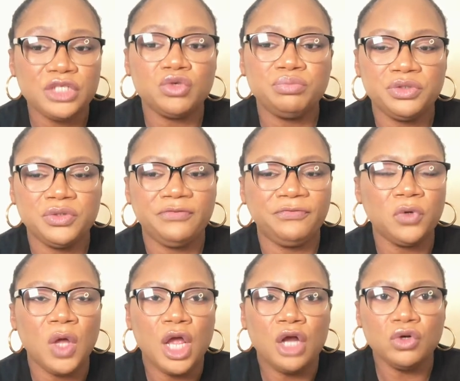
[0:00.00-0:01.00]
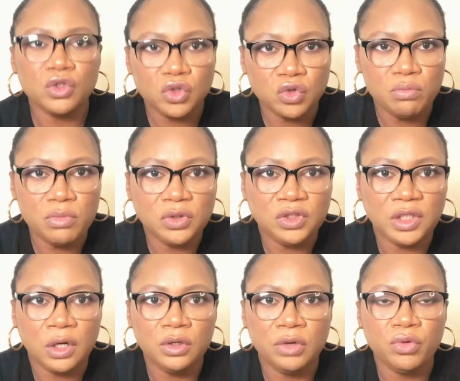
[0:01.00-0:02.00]
so beautiful. Not so much
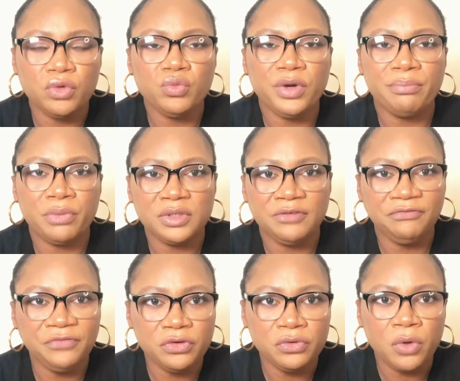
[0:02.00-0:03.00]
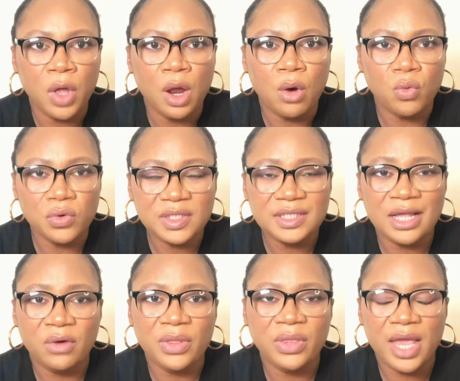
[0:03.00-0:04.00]
on the runway, but the few ones that
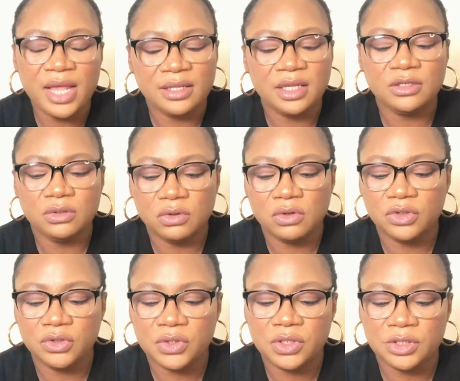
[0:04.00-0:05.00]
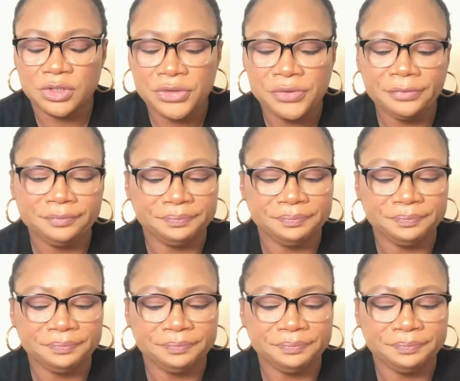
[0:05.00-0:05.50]
were there, they're so gorgeous. So